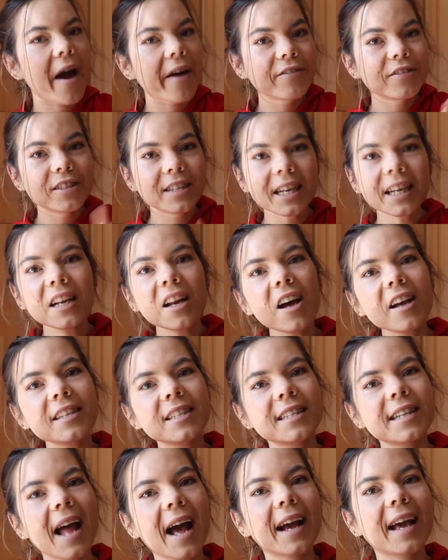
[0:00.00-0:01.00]
I've seen her
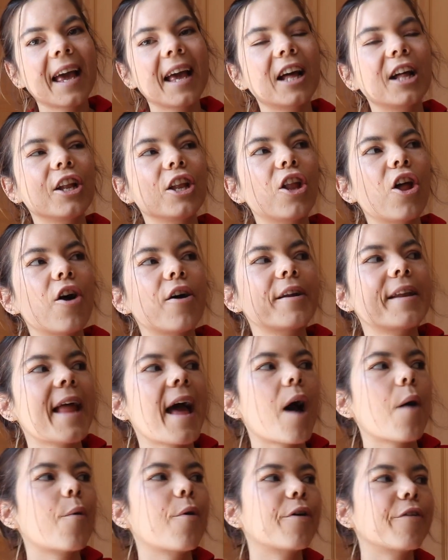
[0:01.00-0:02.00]
snacking a lot
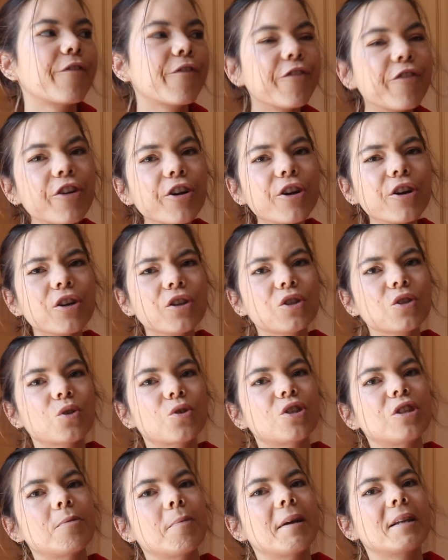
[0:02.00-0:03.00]
now on fruits,
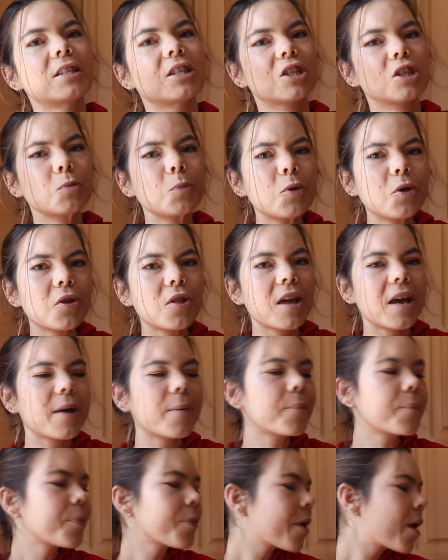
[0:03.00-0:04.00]
or she makes a
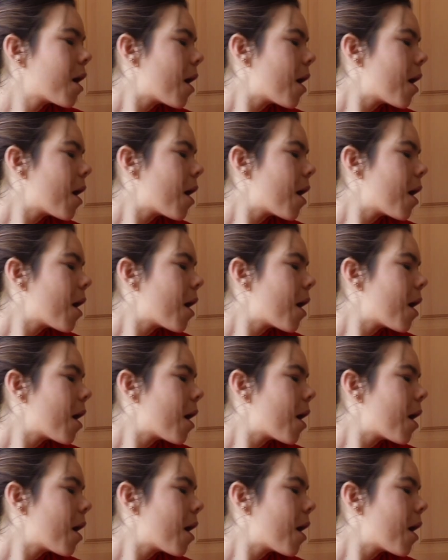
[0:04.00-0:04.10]
smoothie.